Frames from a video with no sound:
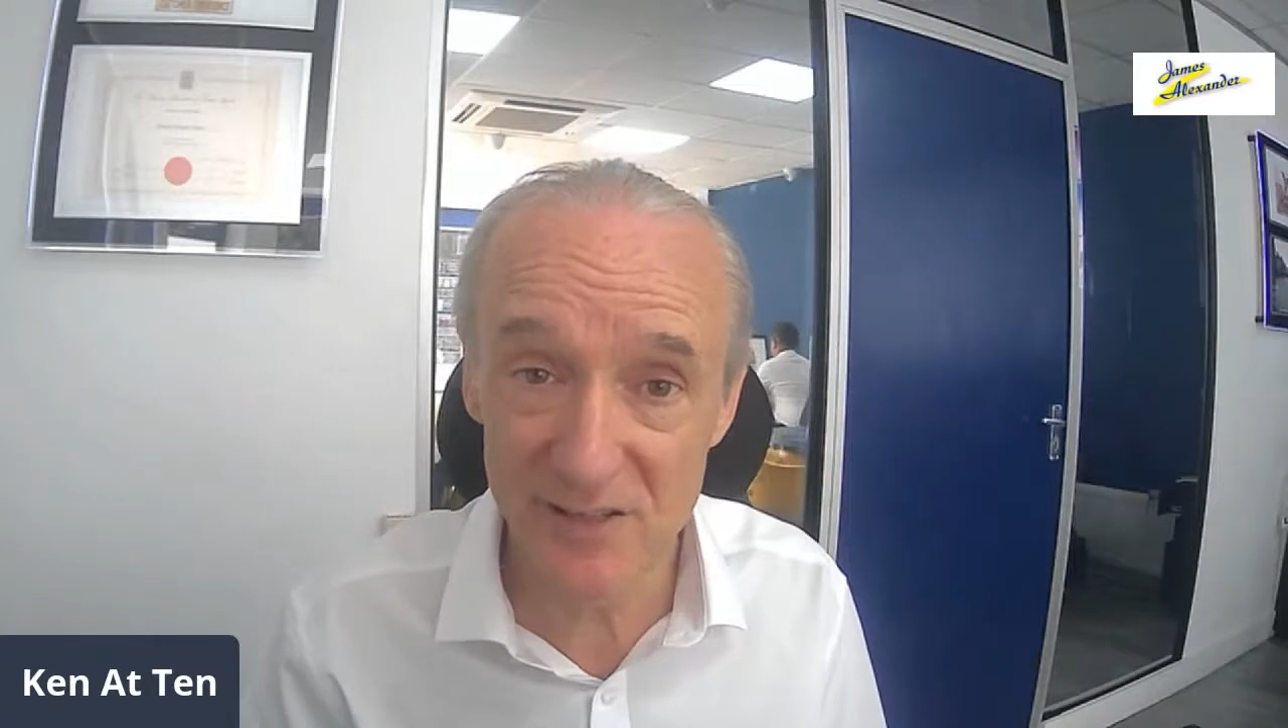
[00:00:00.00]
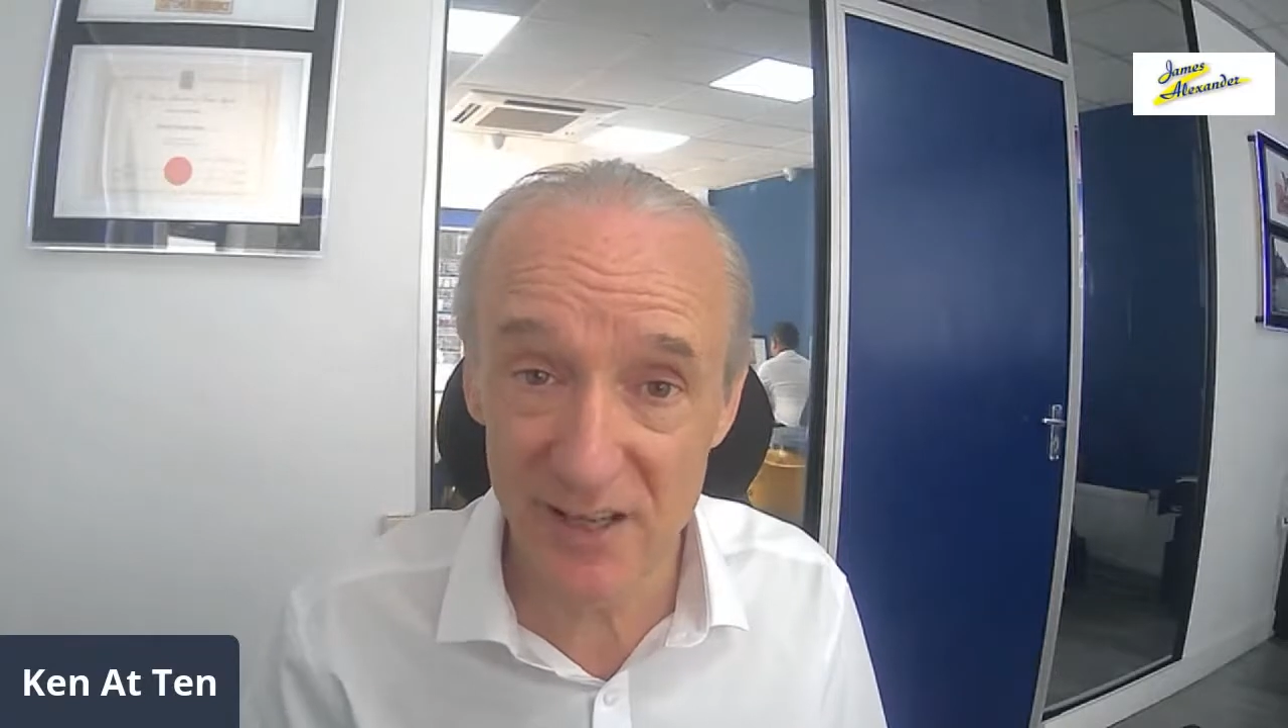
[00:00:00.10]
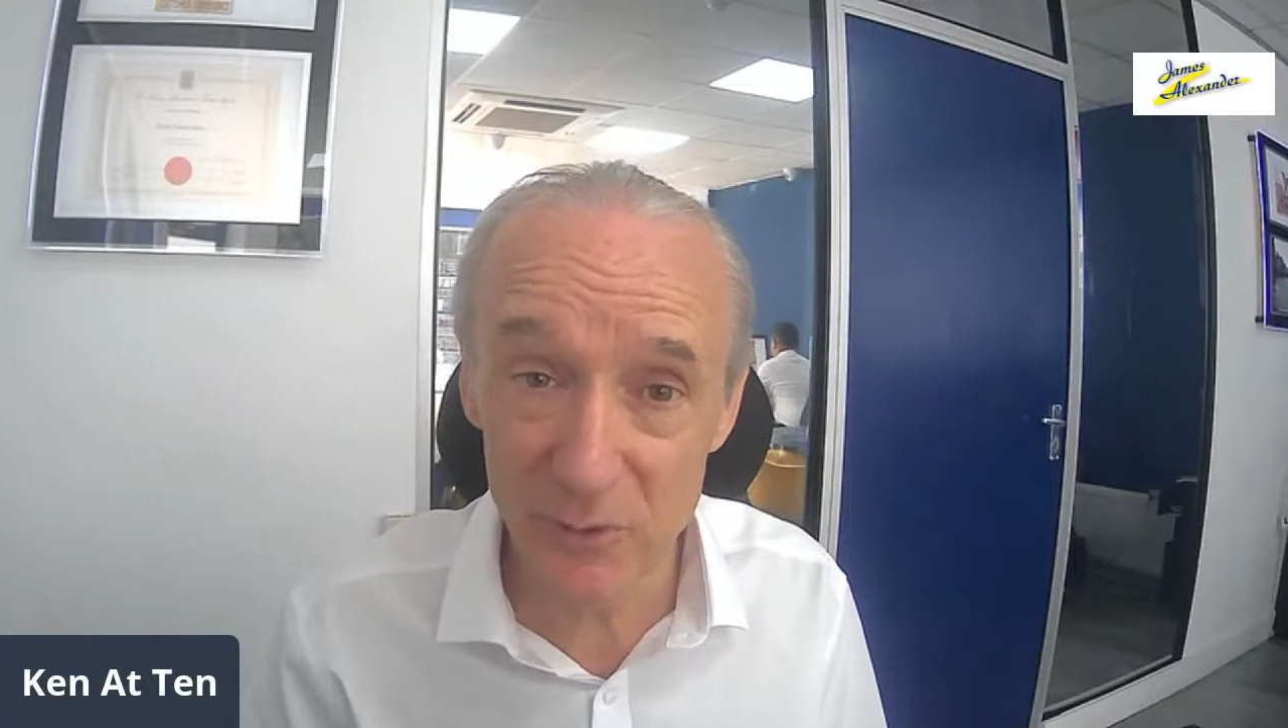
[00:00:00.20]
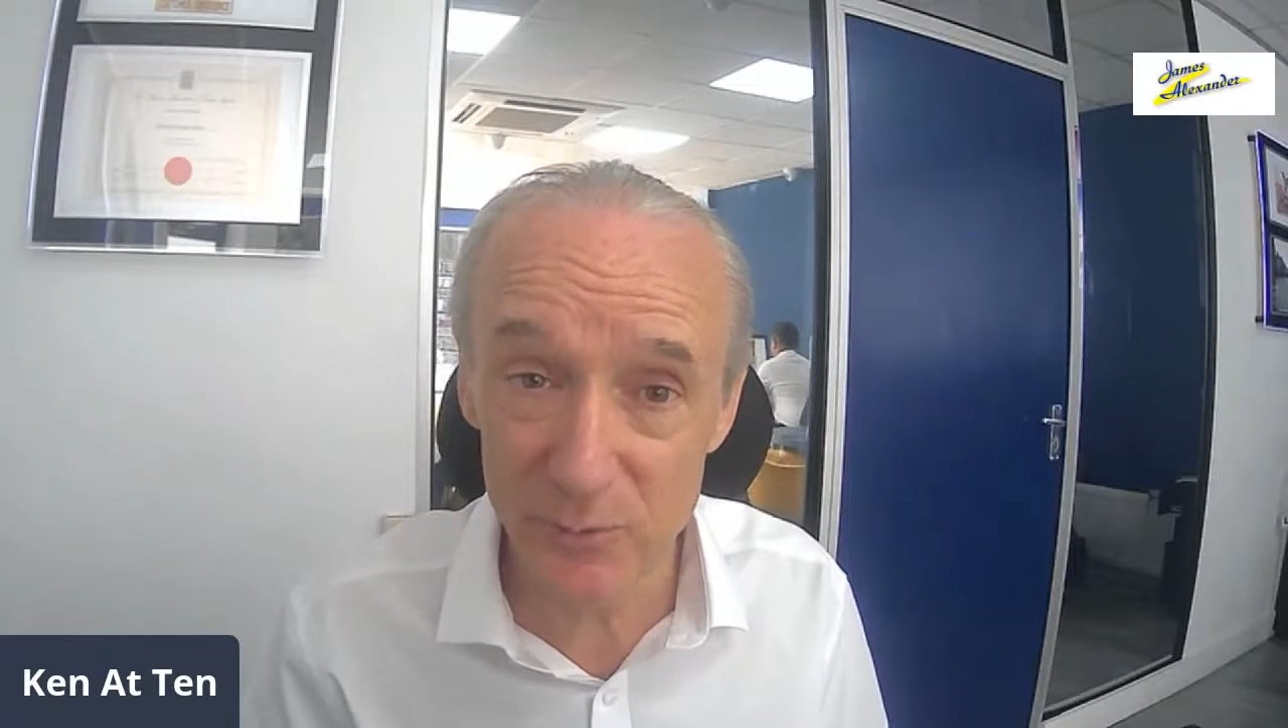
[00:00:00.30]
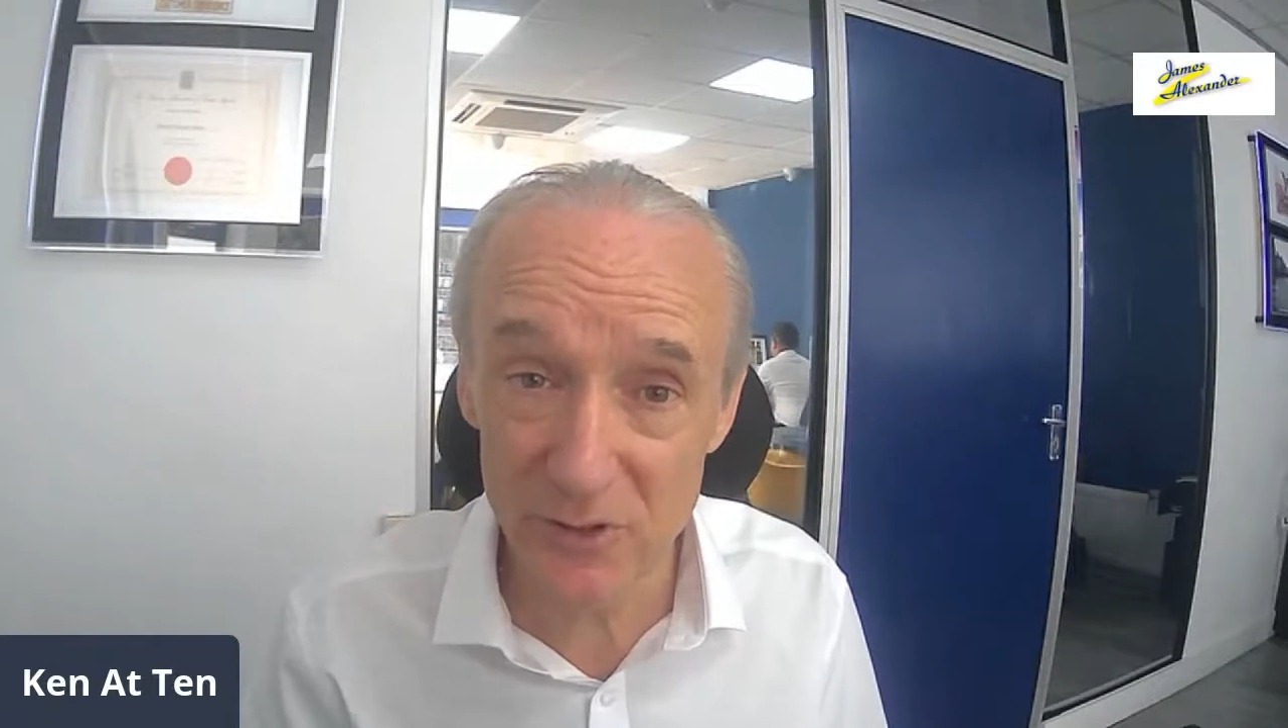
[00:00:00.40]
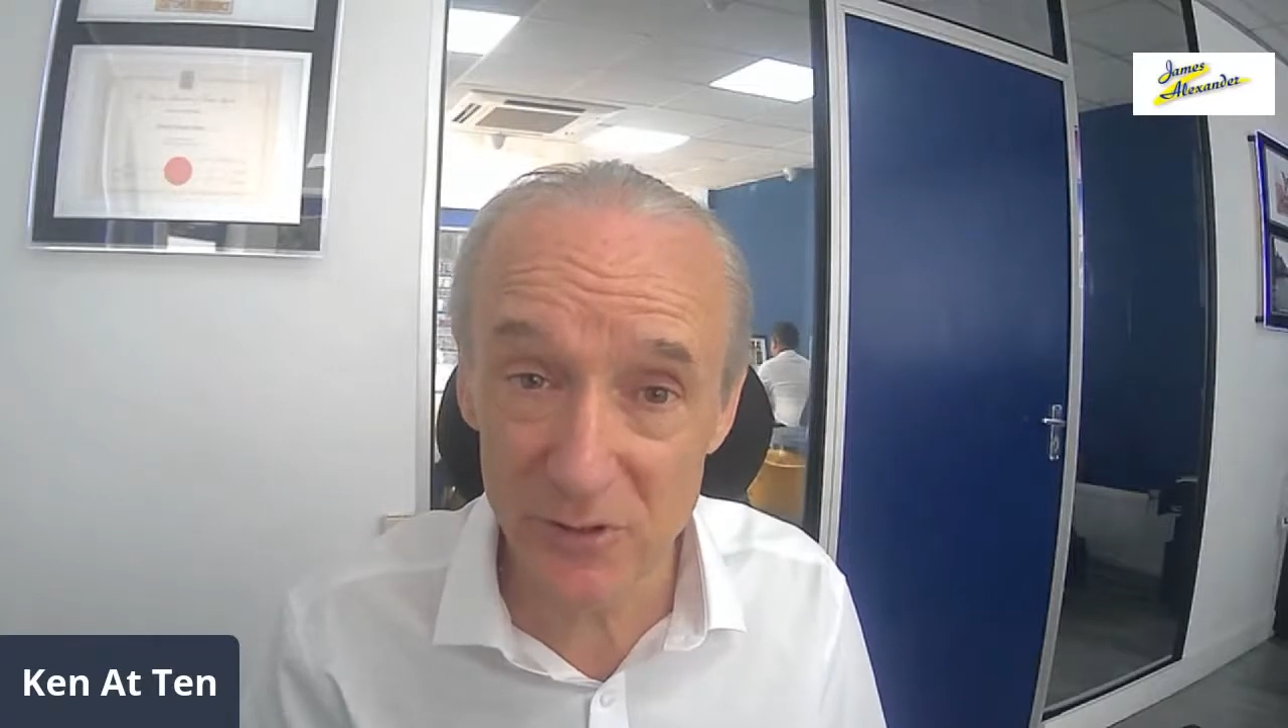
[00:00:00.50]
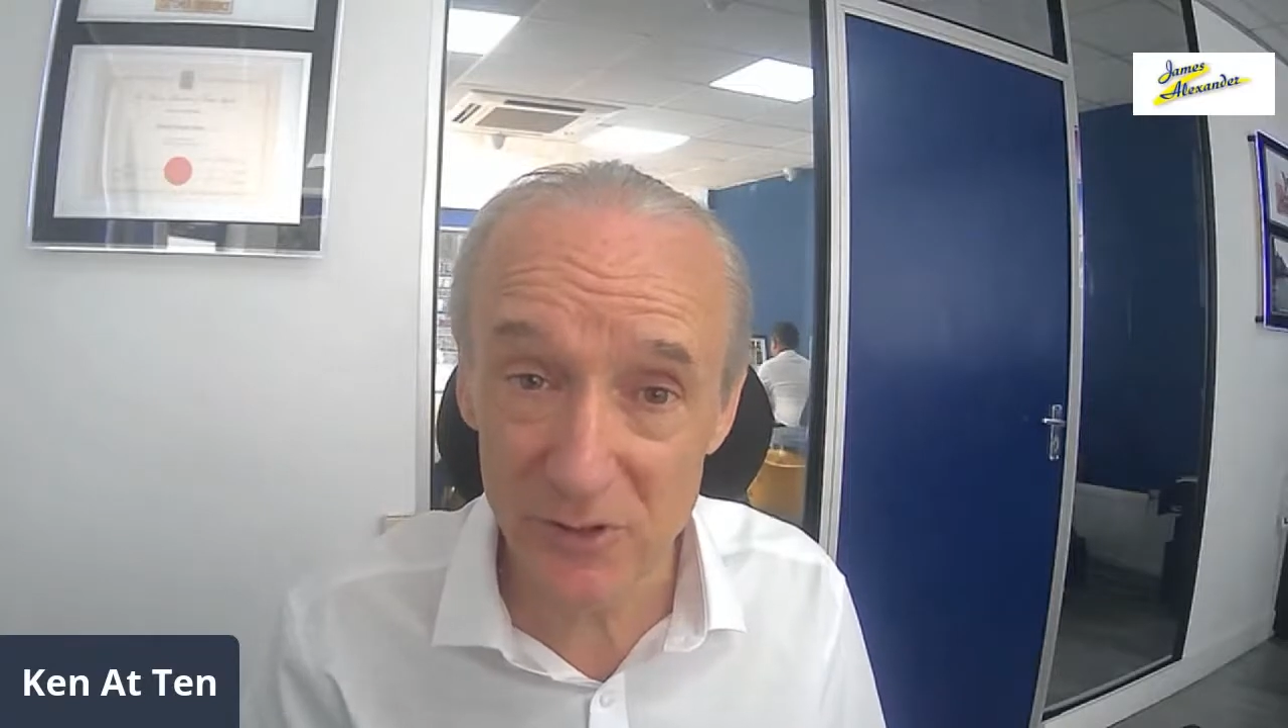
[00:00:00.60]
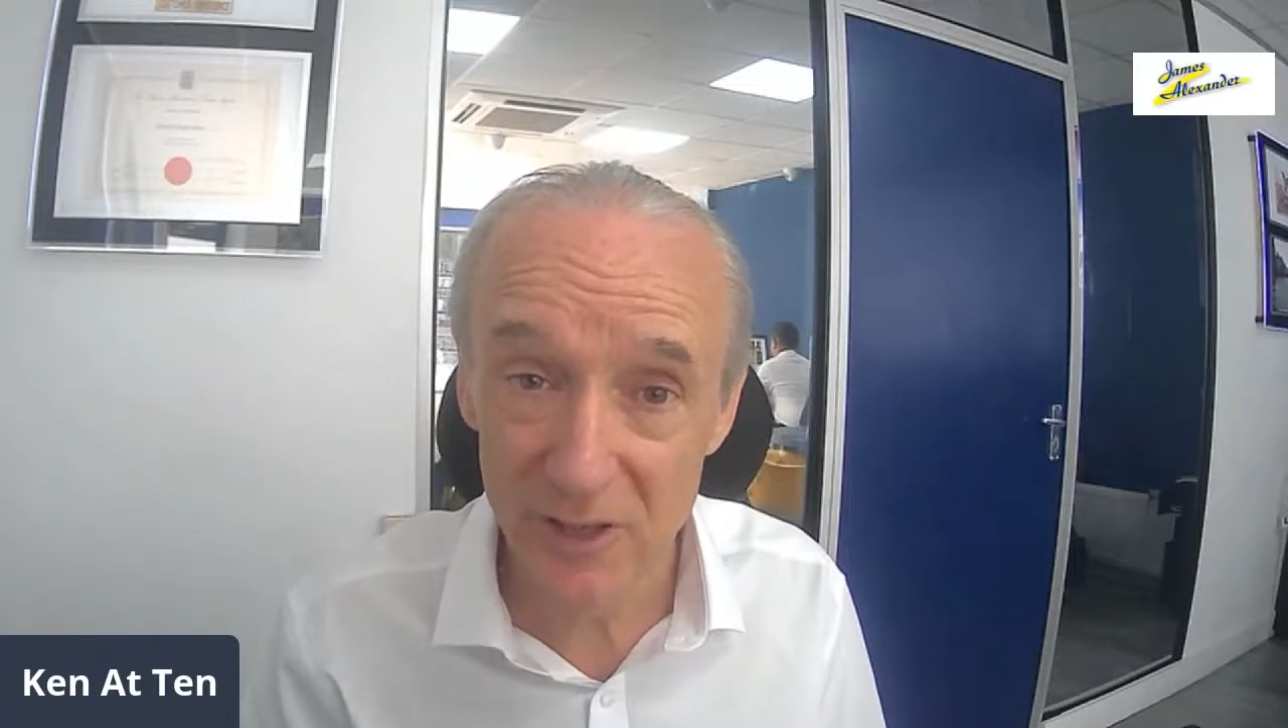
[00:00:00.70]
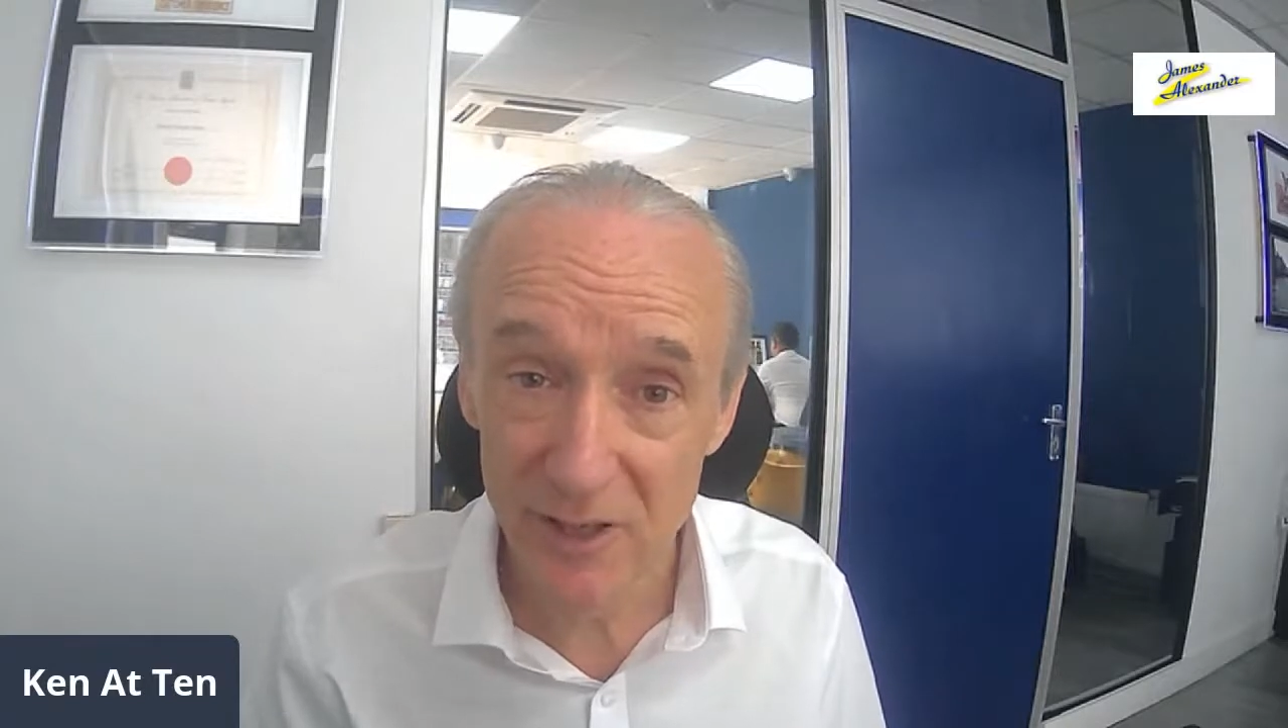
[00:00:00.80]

to help you,